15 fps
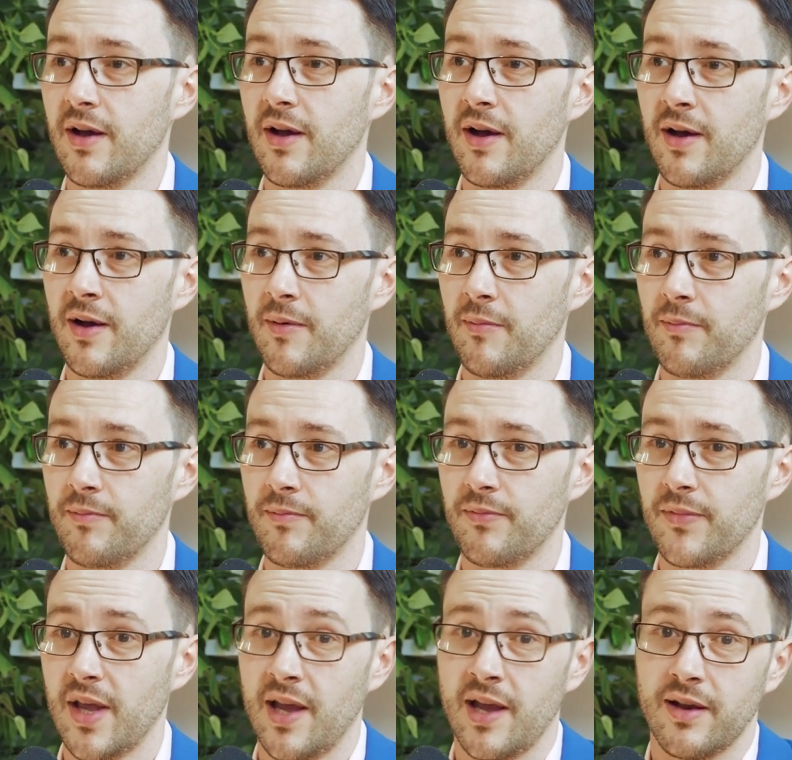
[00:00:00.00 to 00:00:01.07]
Um,
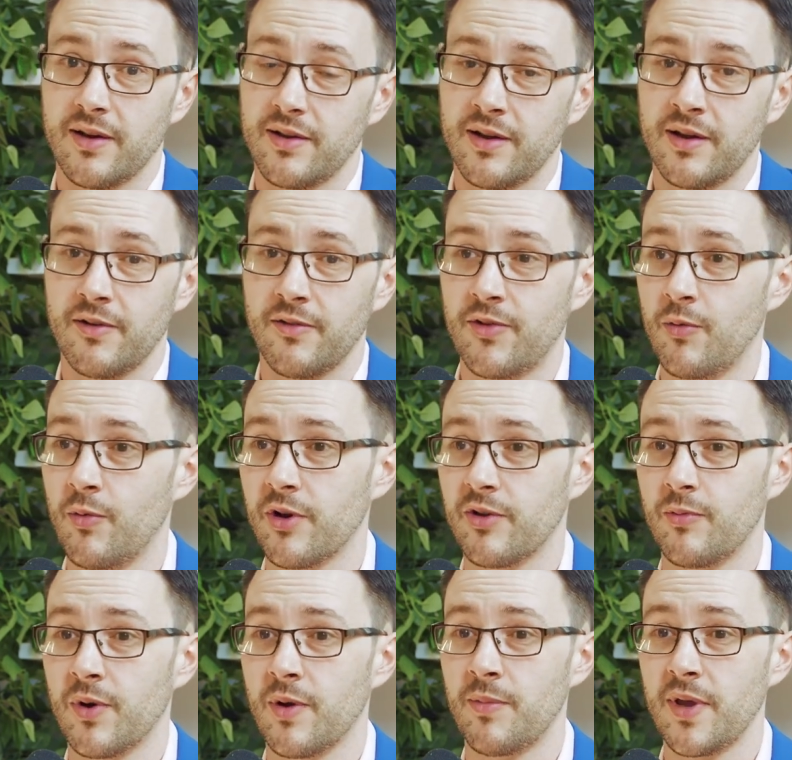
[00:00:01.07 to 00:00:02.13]
And, you know, if you
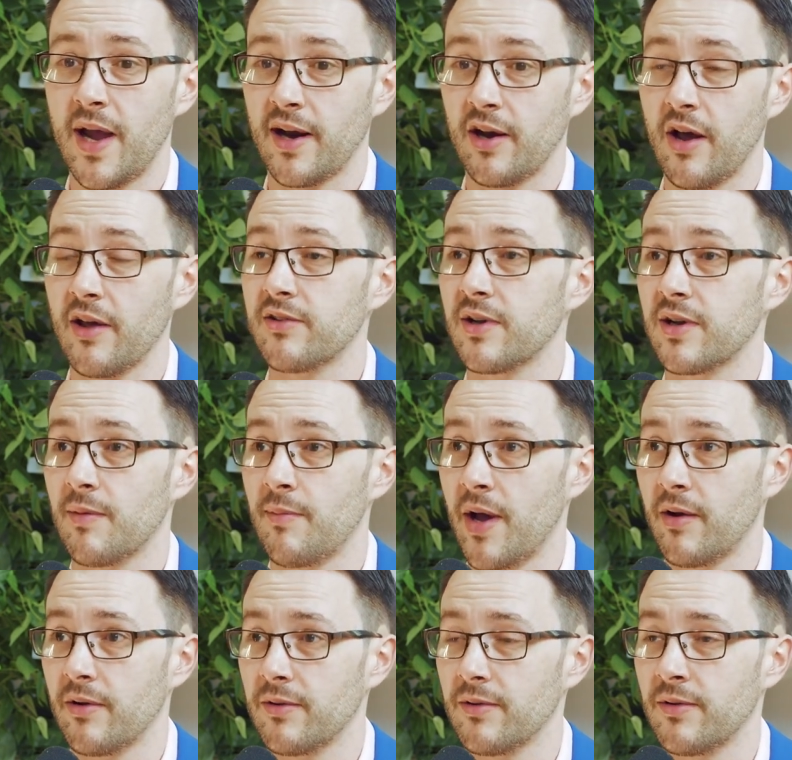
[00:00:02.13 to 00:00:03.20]
just want to be agnostic
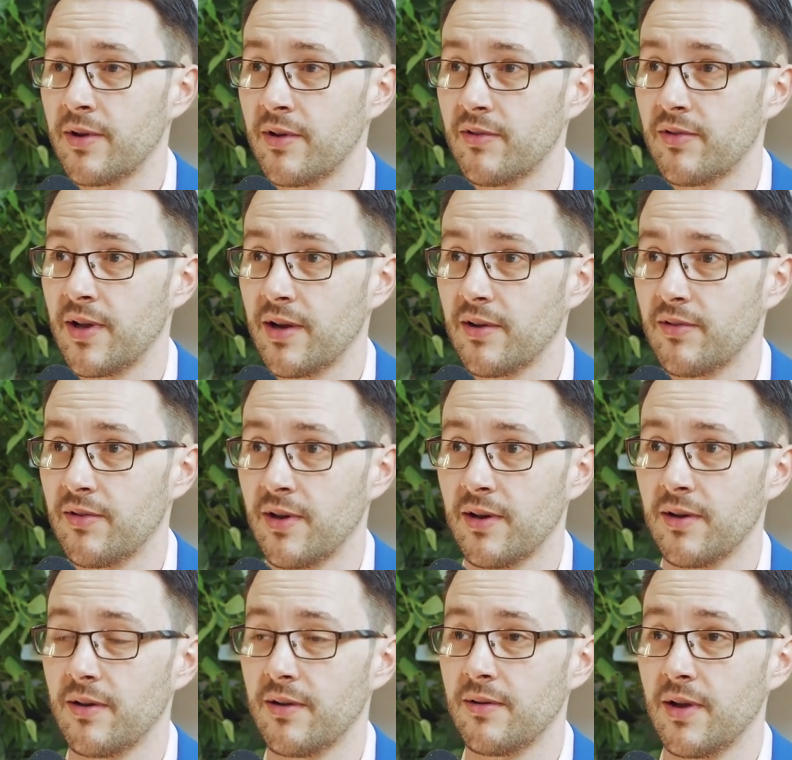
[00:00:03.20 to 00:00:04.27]
about these things,
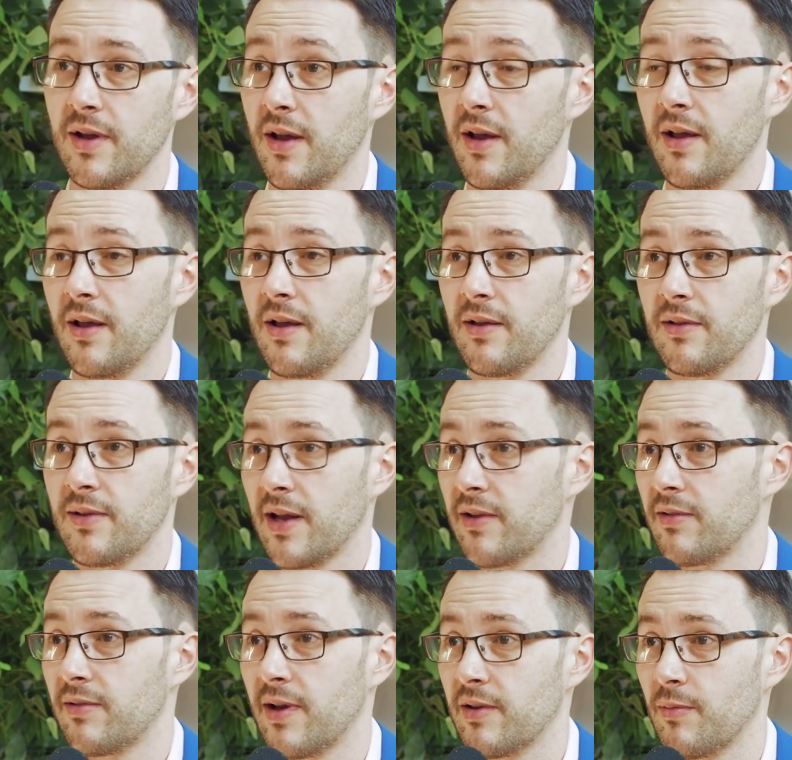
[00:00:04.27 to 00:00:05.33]
then
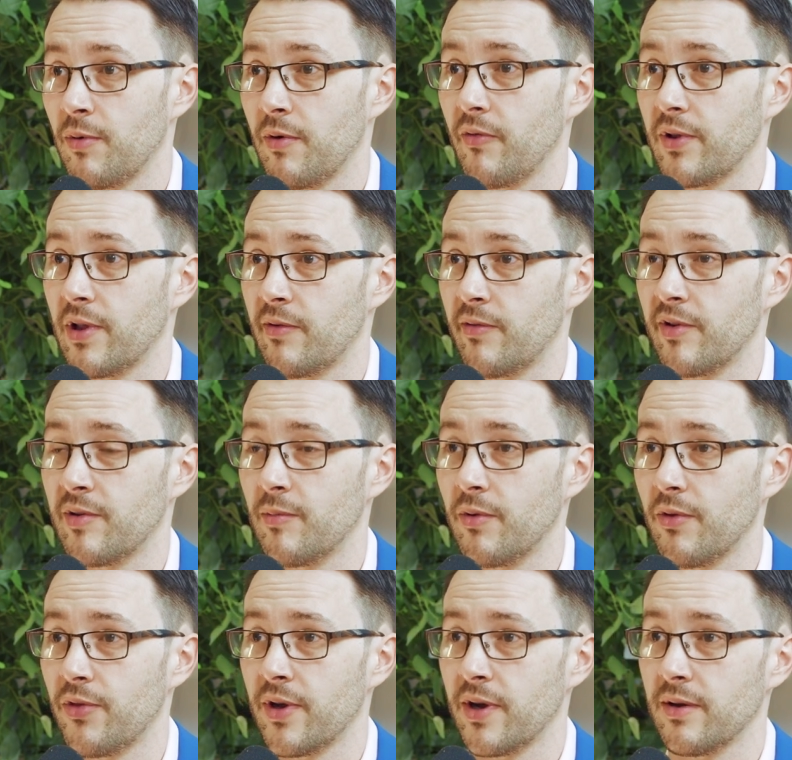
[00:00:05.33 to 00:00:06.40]
that's that's a perfectly
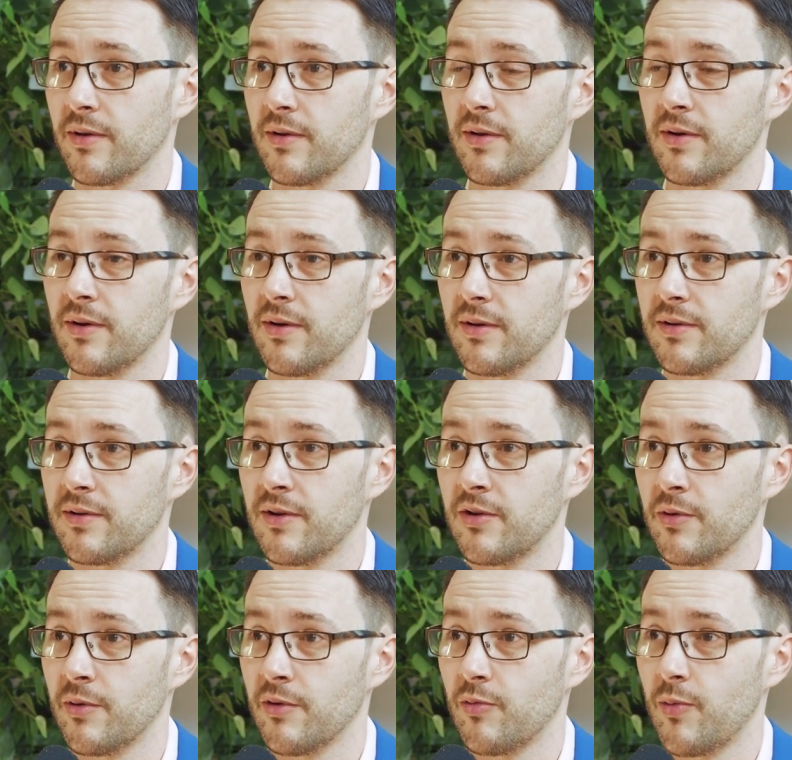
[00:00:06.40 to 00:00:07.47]
reasonable thing uh, to
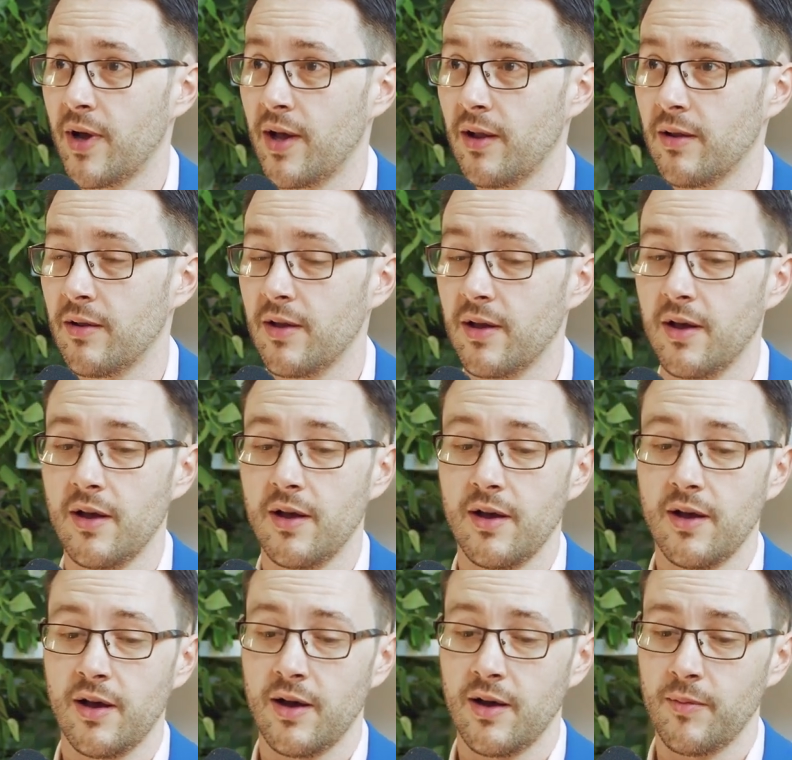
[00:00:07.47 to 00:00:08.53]
do as well.
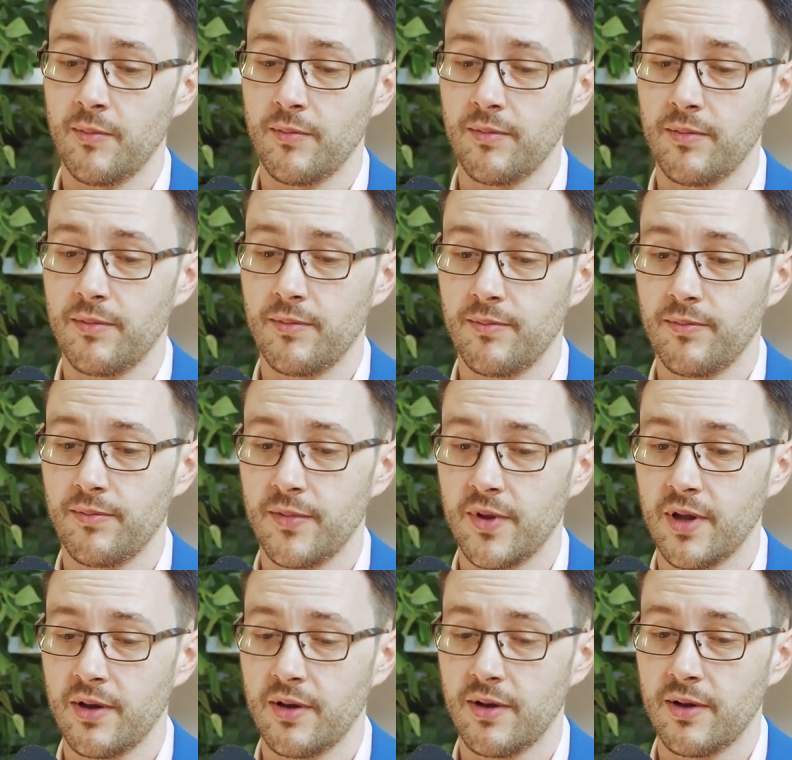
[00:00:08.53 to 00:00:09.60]
Um,
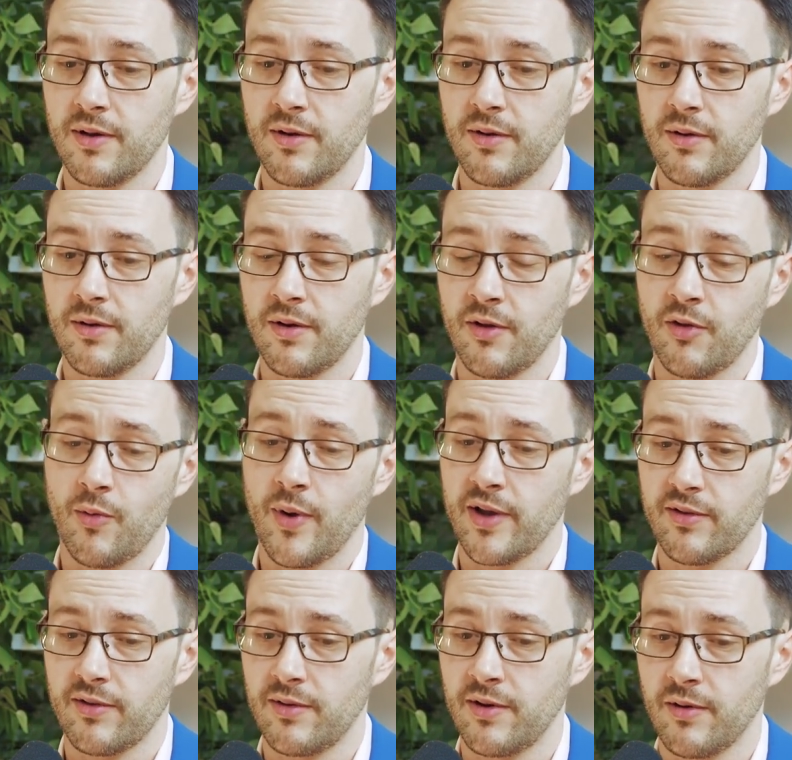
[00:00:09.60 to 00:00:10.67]

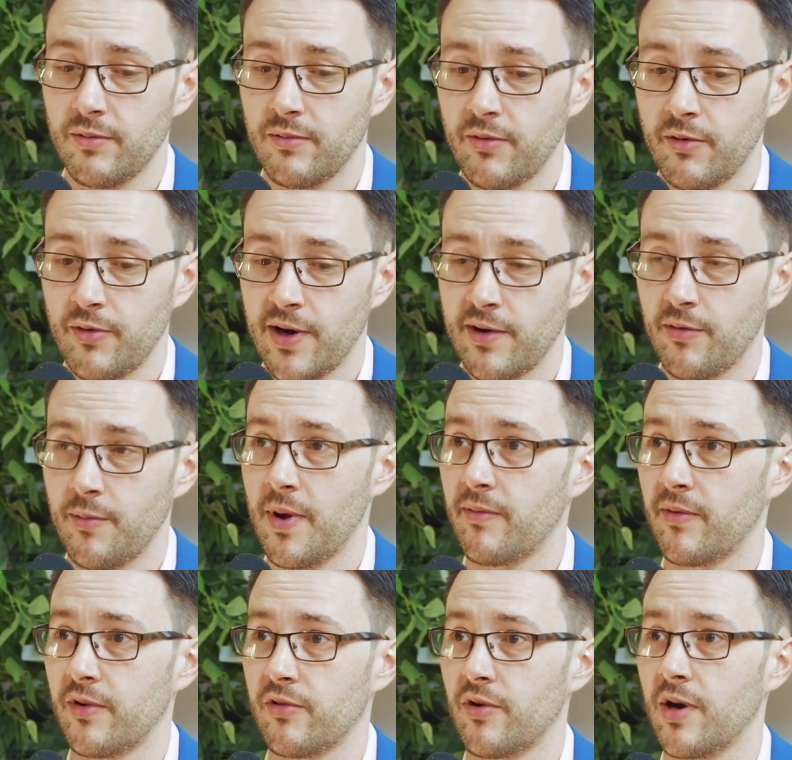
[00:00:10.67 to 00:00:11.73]
otherwise, you know, refrain from
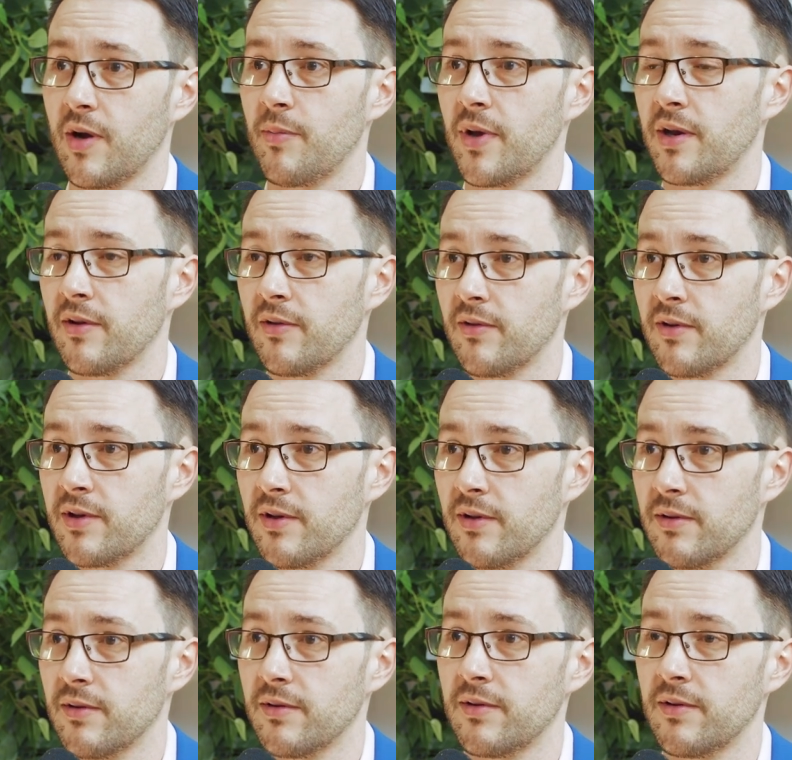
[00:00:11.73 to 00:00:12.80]
having strong opinions
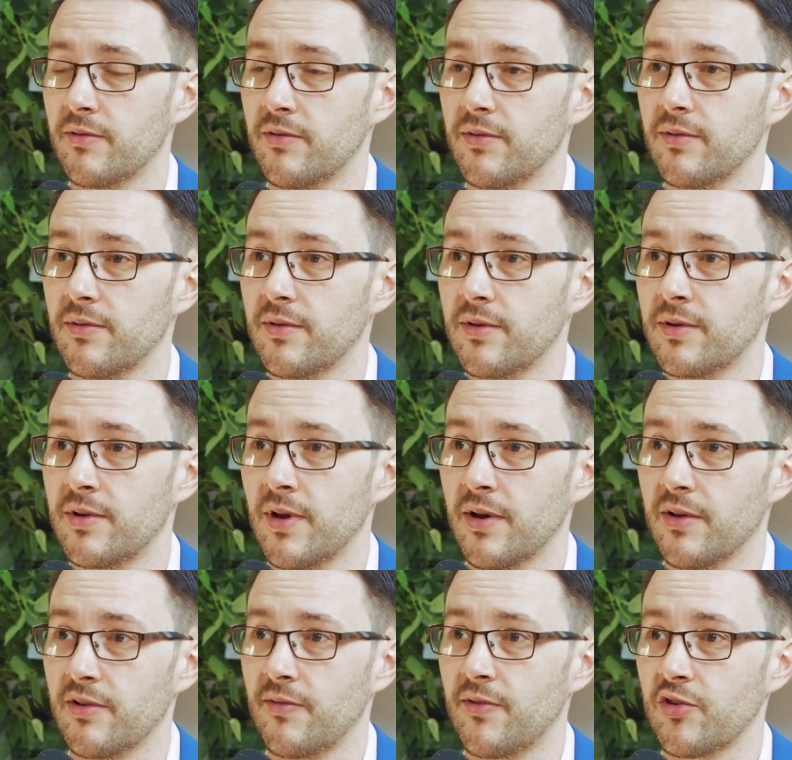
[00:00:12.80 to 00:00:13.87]
until you've
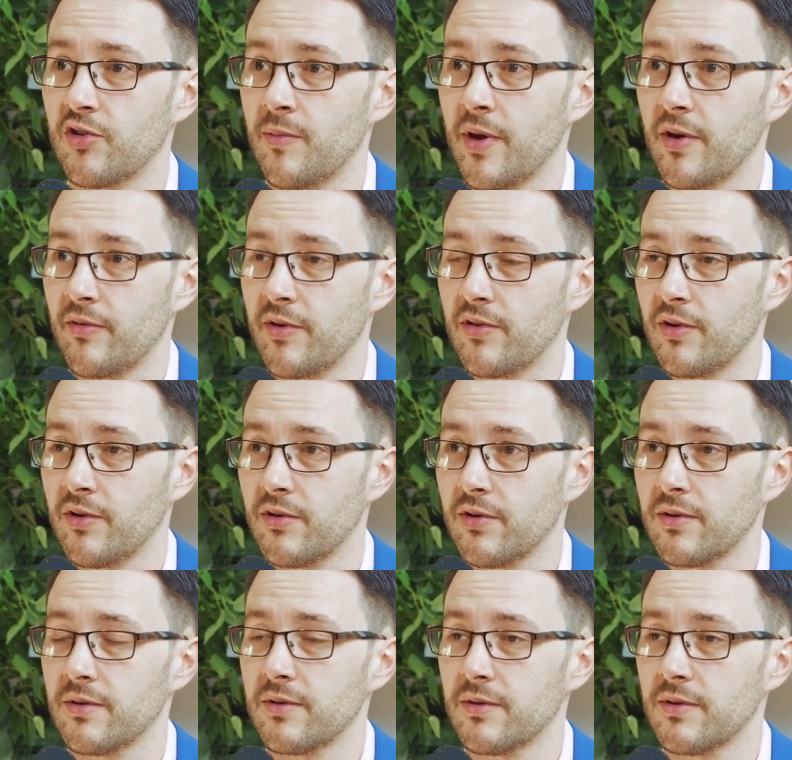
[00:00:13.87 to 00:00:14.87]
done a sufficient amount of research.